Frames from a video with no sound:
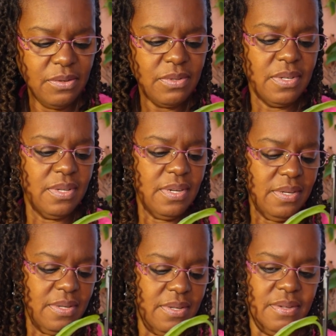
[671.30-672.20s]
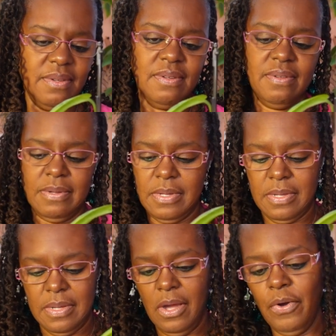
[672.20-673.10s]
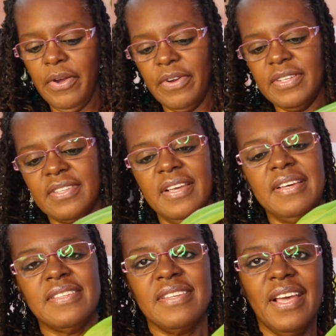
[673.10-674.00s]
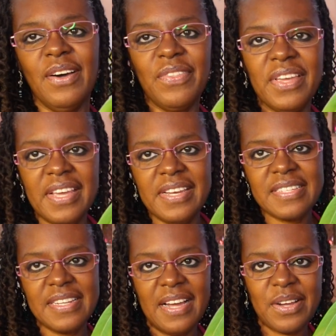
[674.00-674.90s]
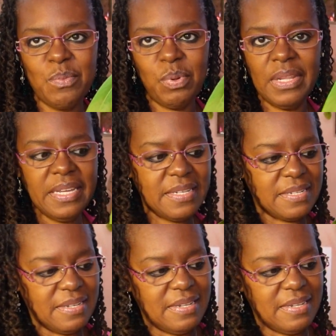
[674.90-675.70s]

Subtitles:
lose it, did I? Oh, here it is. See how the end is not complete?